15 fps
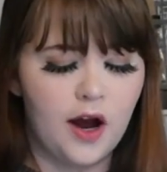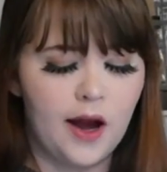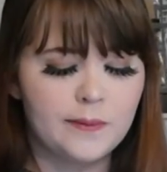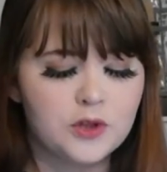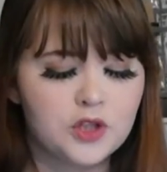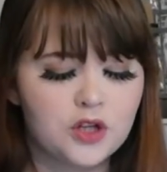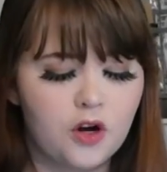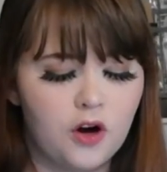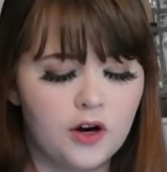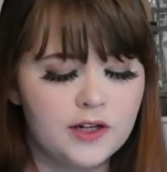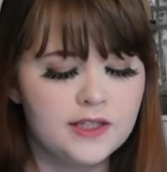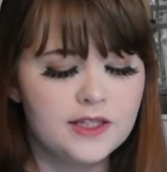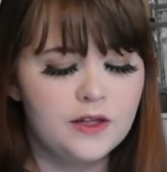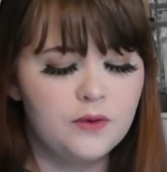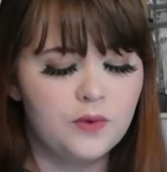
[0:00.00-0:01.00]
I'm just
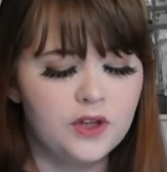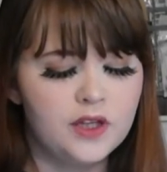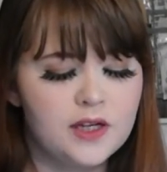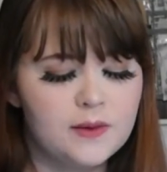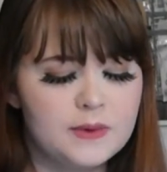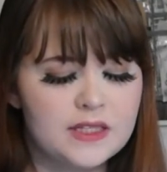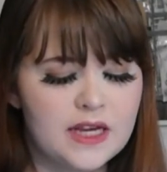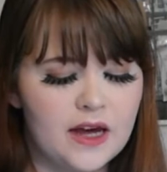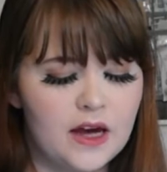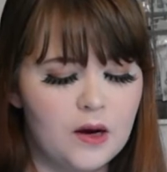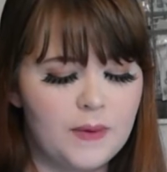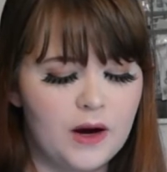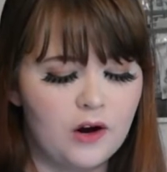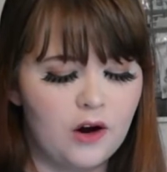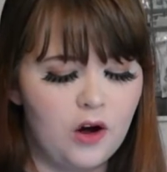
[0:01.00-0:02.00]
honestly really upset
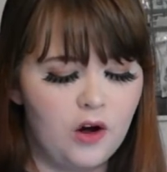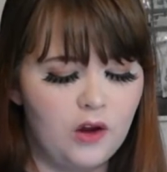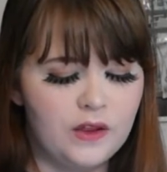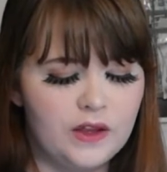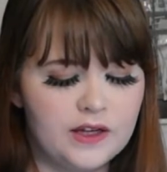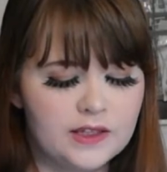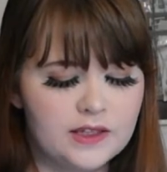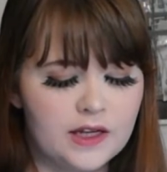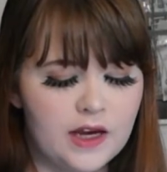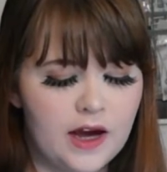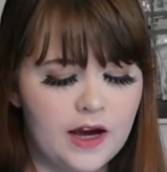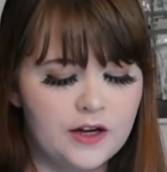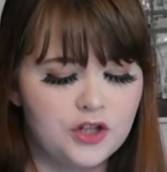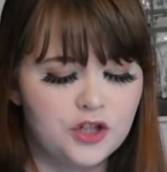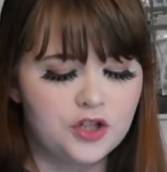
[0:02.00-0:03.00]
about all this.
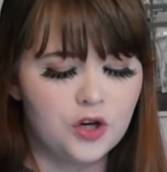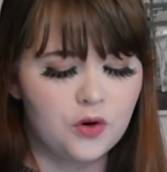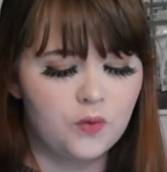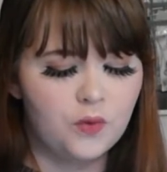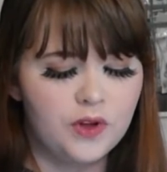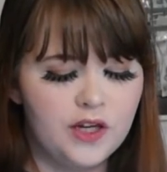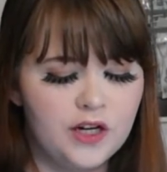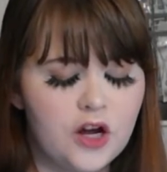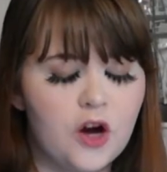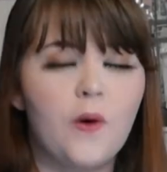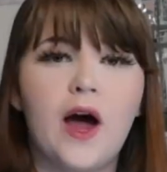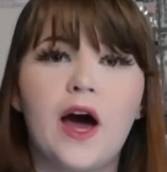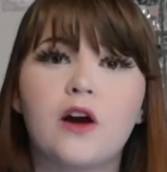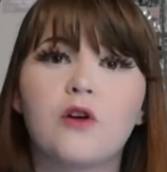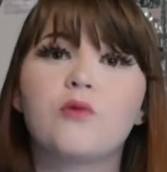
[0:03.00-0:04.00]
I just don't really know
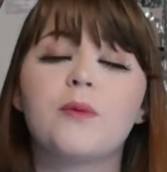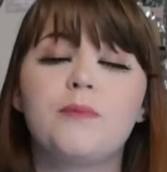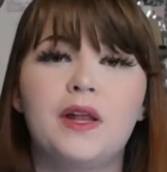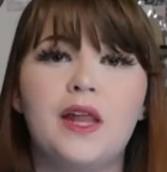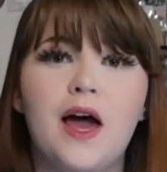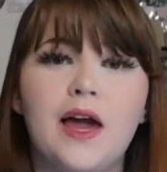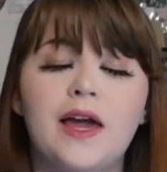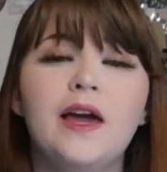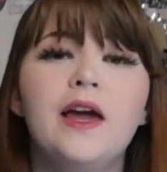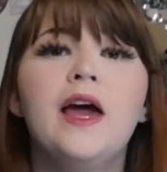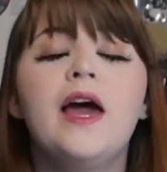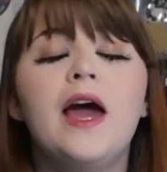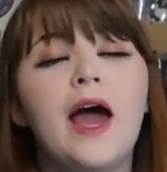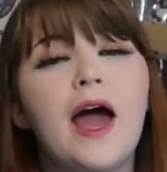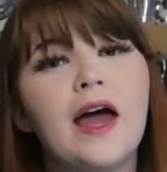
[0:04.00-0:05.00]
how to reply."
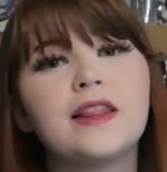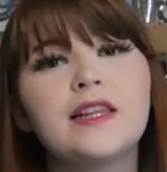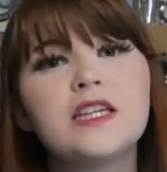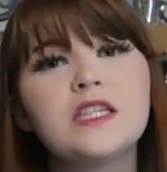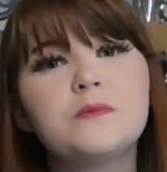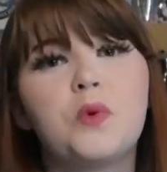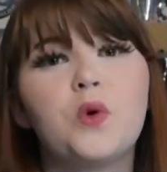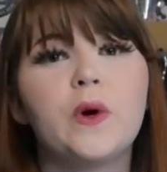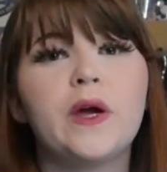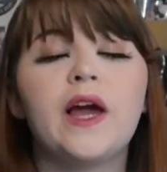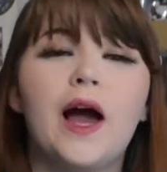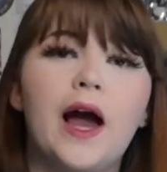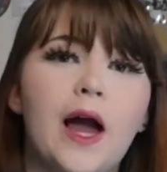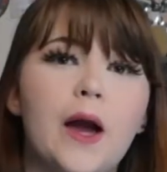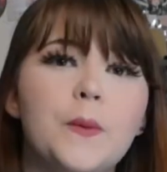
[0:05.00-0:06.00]
At this point,
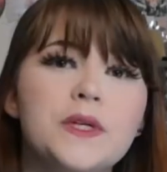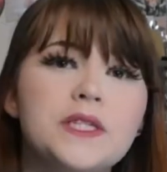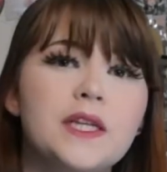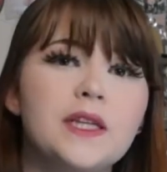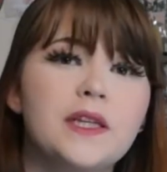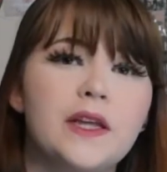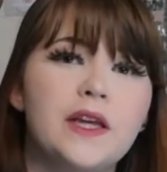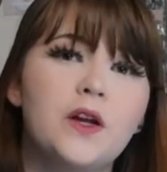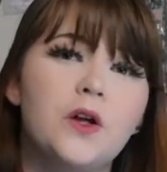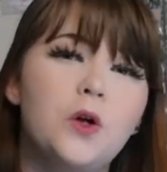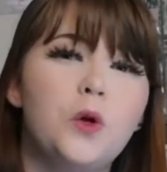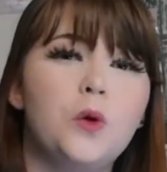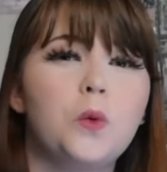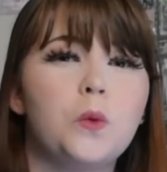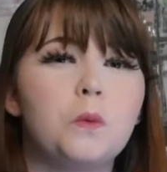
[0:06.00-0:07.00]
I was a
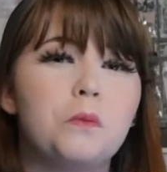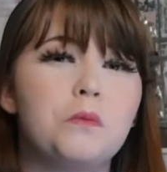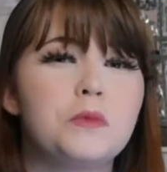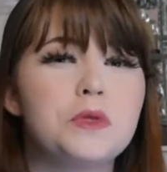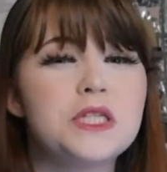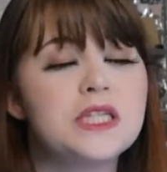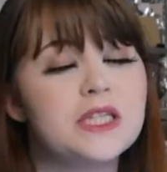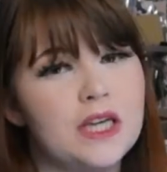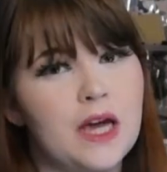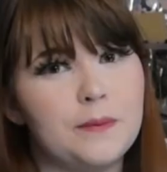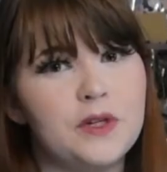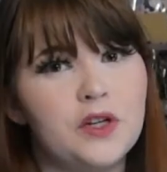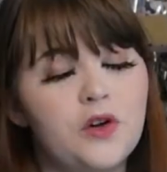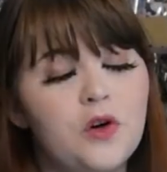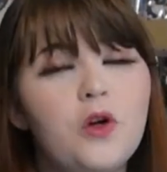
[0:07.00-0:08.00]
little
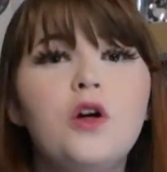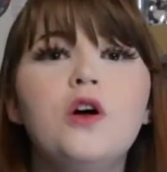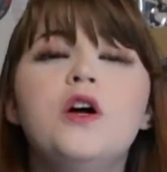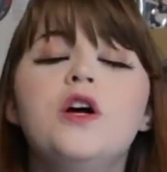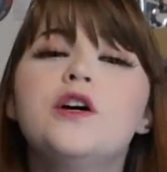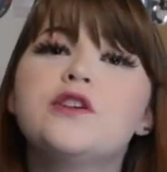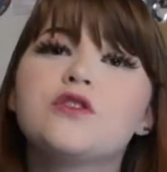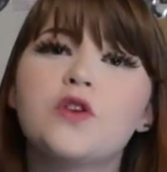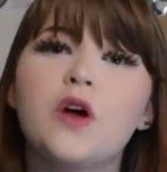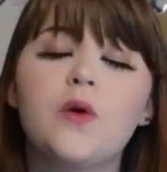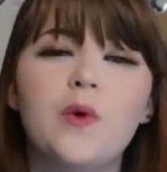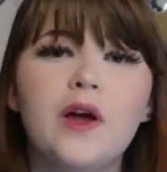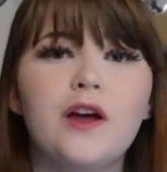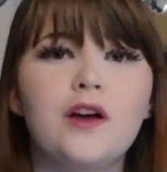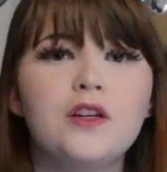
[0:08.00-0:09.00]
skeptical, so I
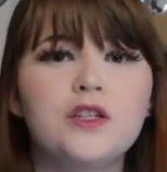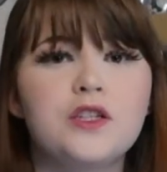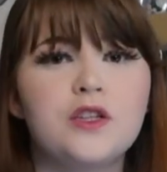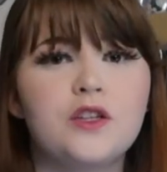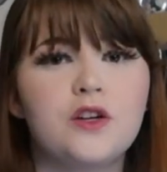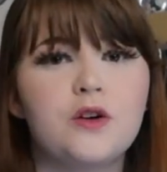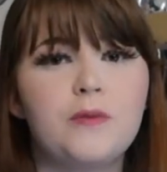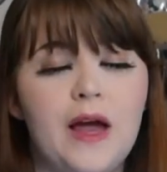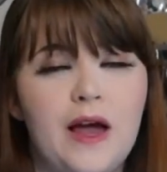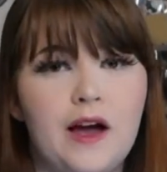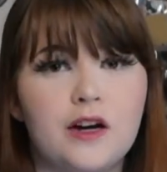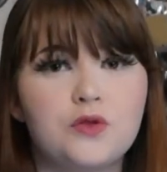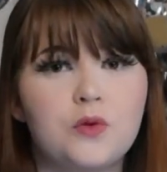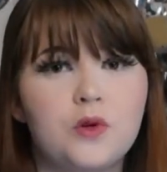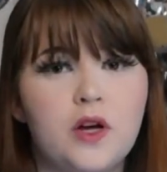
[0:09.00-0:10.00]
went onto their
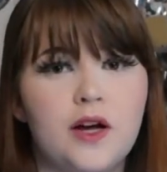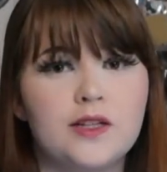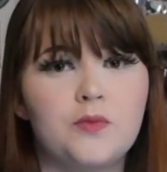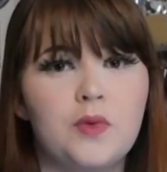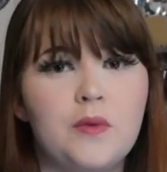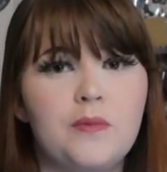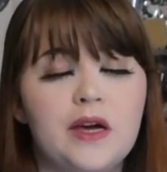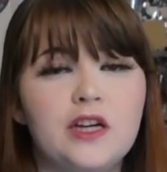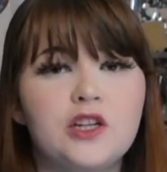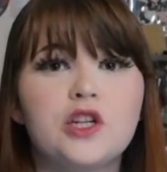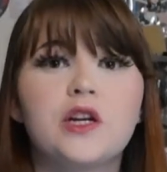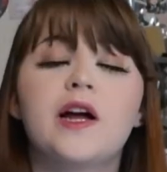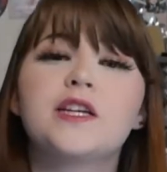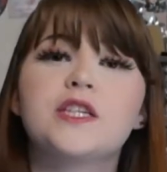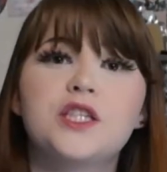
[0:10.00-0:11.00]
actual cosplay page
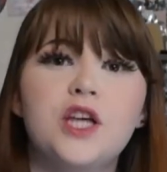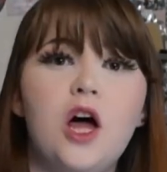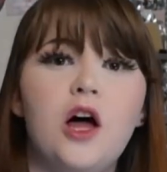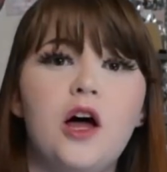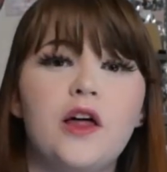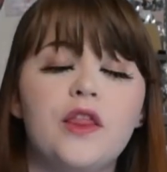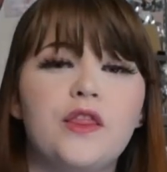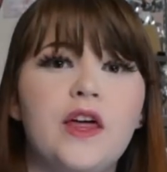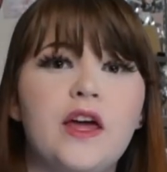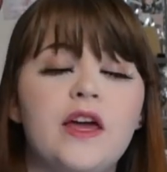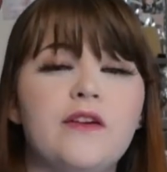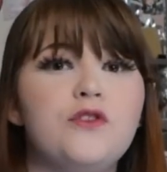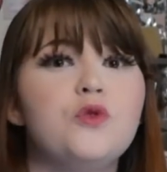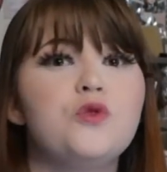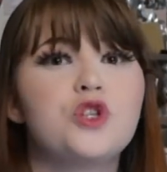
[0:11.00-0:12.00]
and I saw that
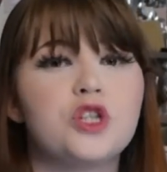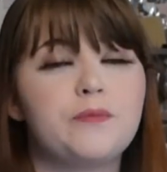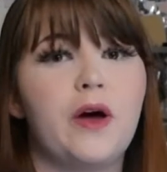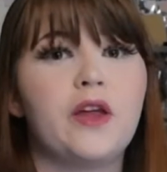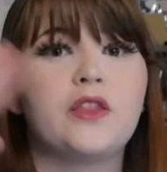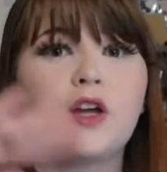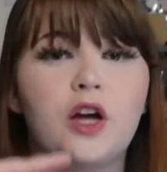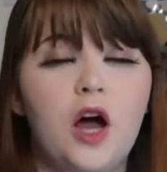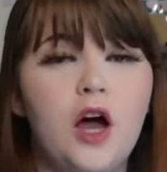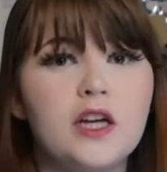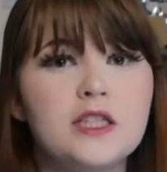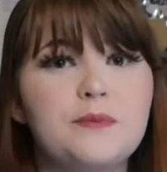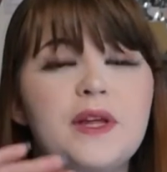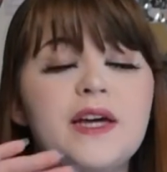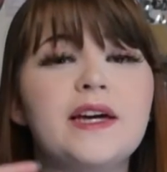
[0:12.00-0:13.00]
if you just bought the
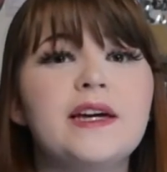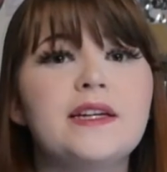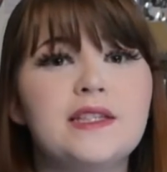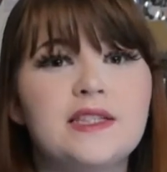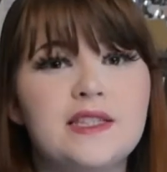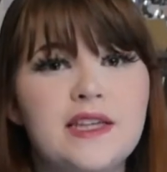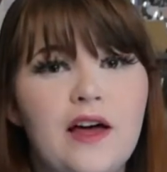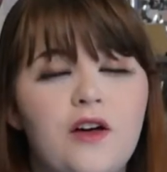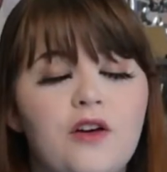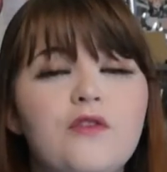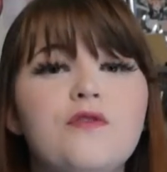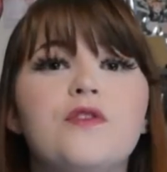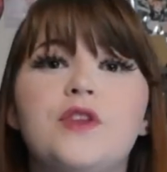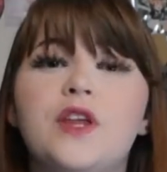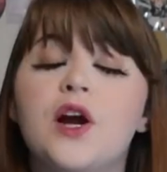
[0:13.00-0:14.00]
cosplay itself,
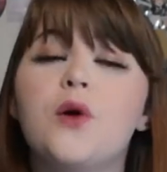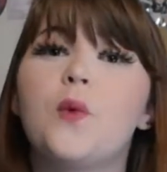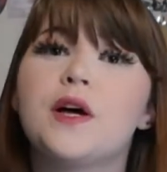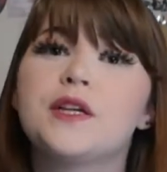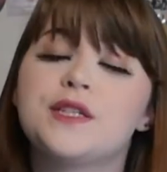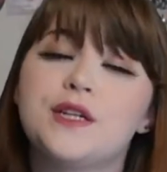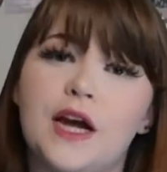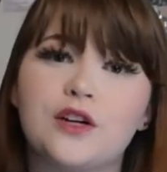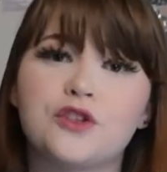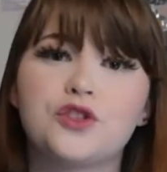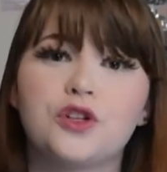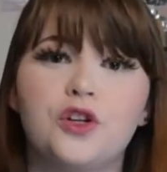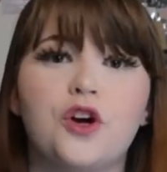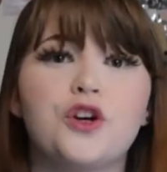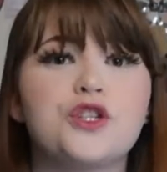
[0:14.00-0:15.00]
there was an
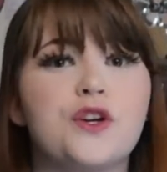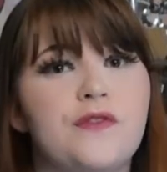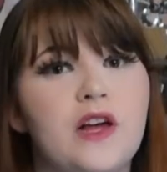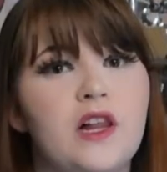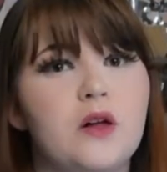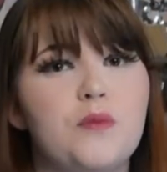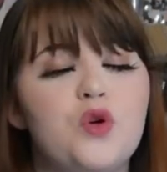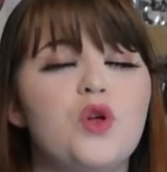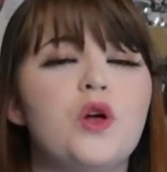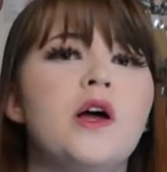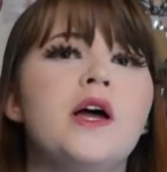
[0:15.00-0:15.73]
extra large available.